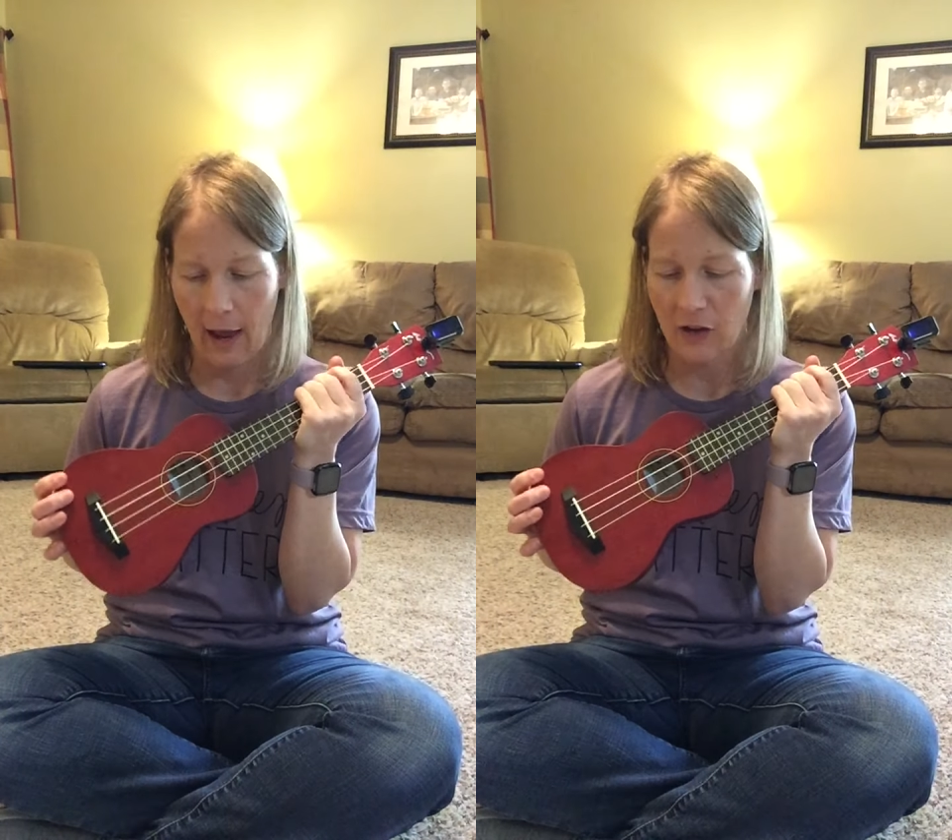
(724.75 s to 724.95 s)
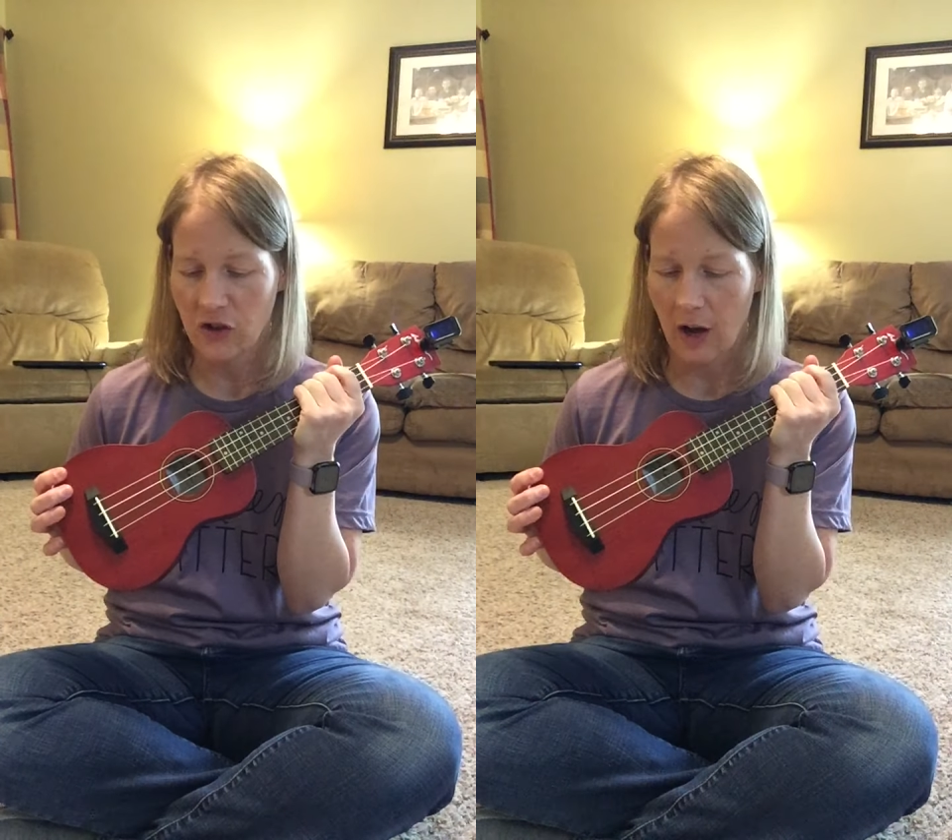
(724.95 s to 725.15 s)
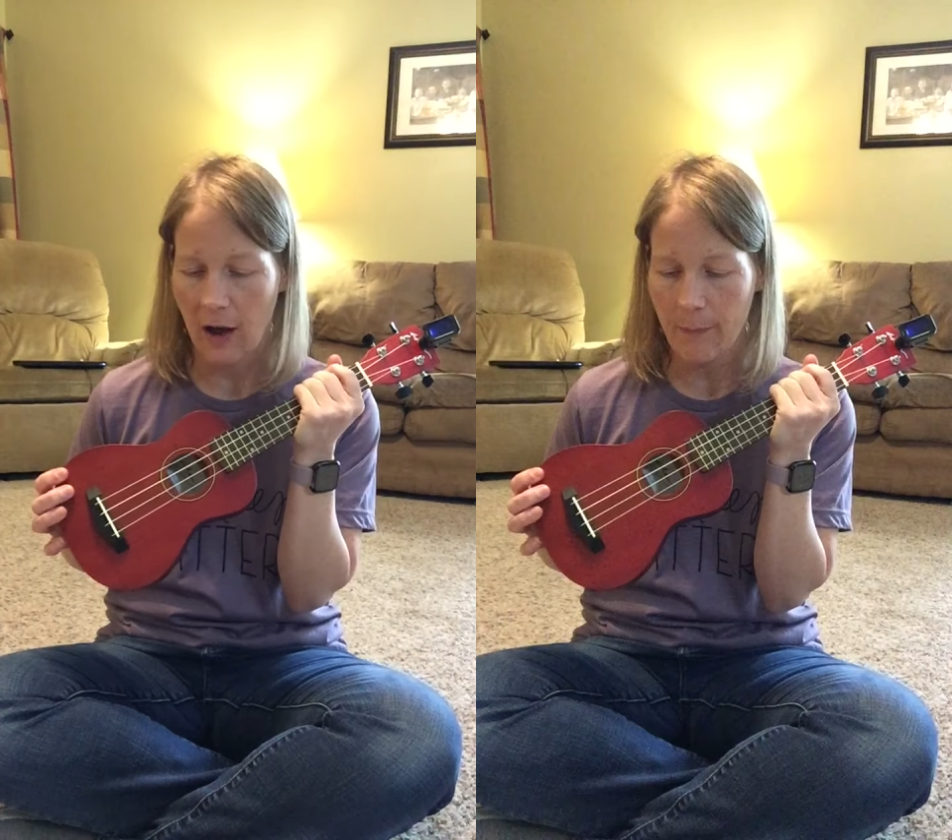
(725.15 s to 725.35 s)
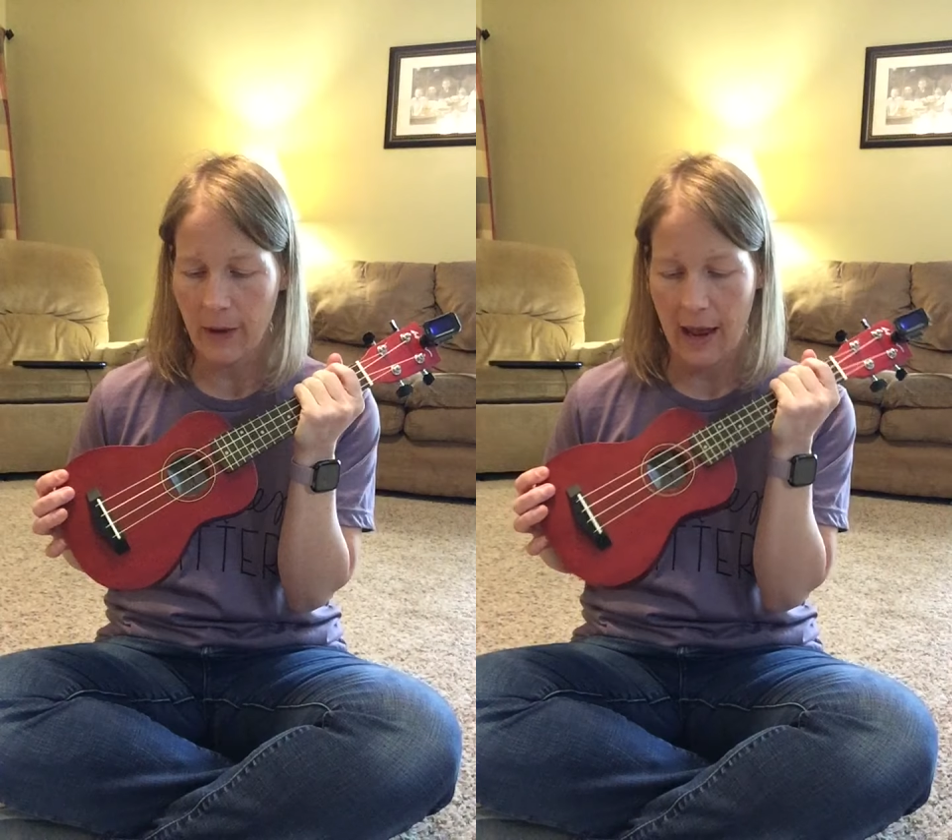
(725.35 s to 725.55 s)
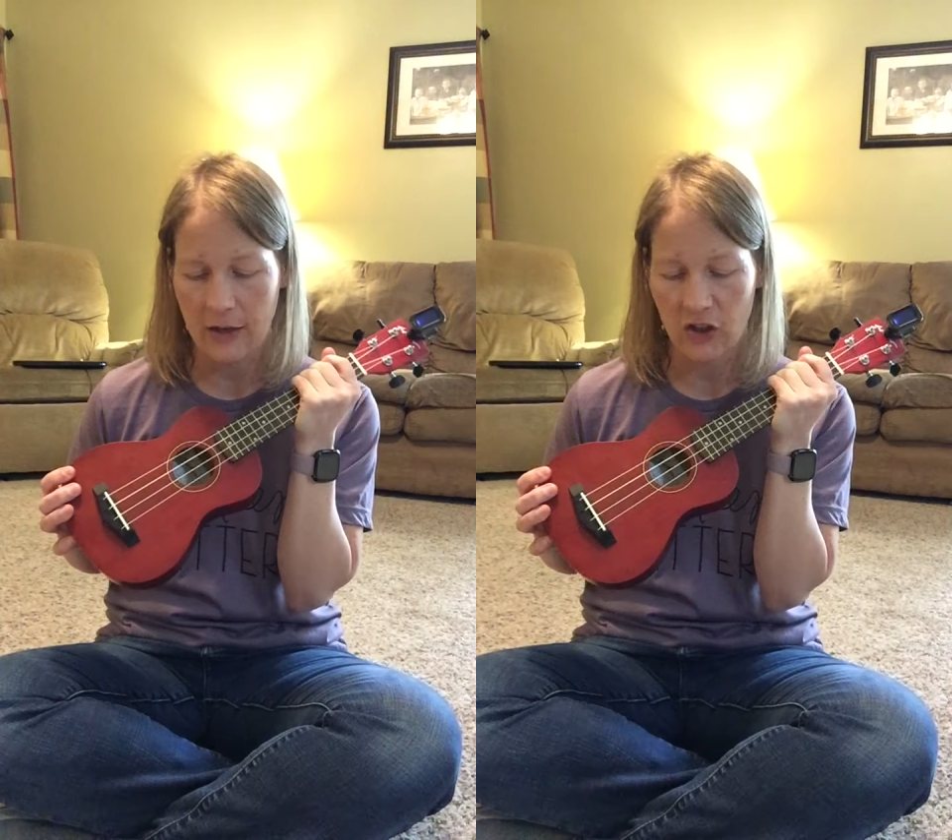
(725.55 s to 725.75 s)
catch up,
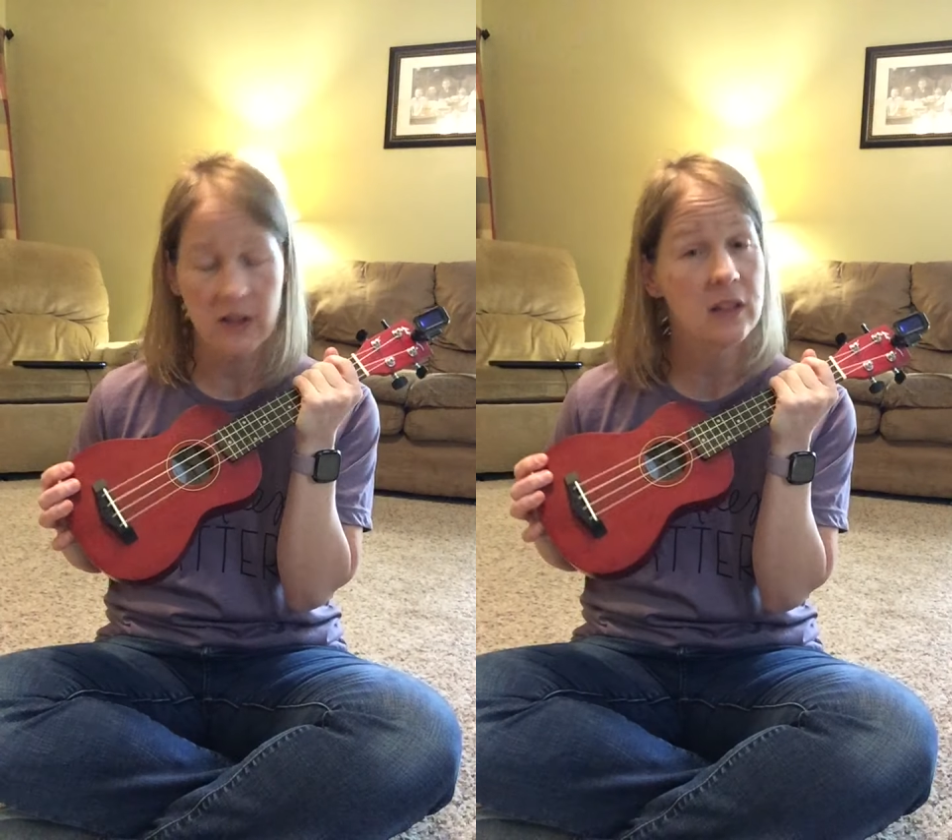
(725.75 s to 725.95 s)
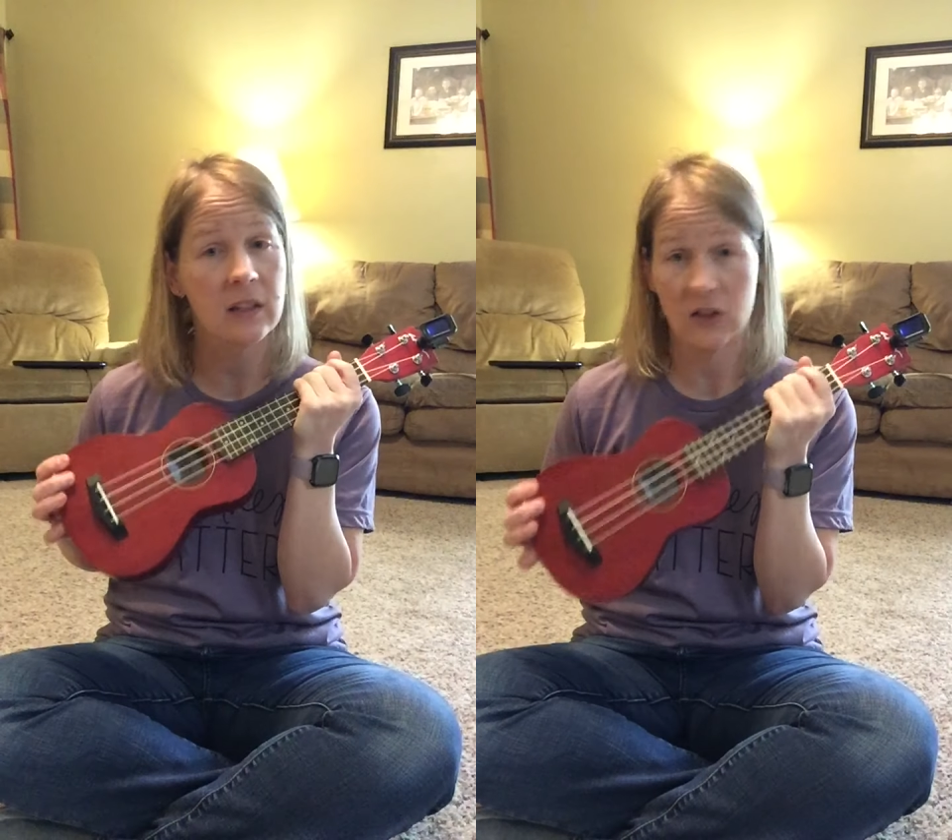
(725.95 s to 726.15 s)
and just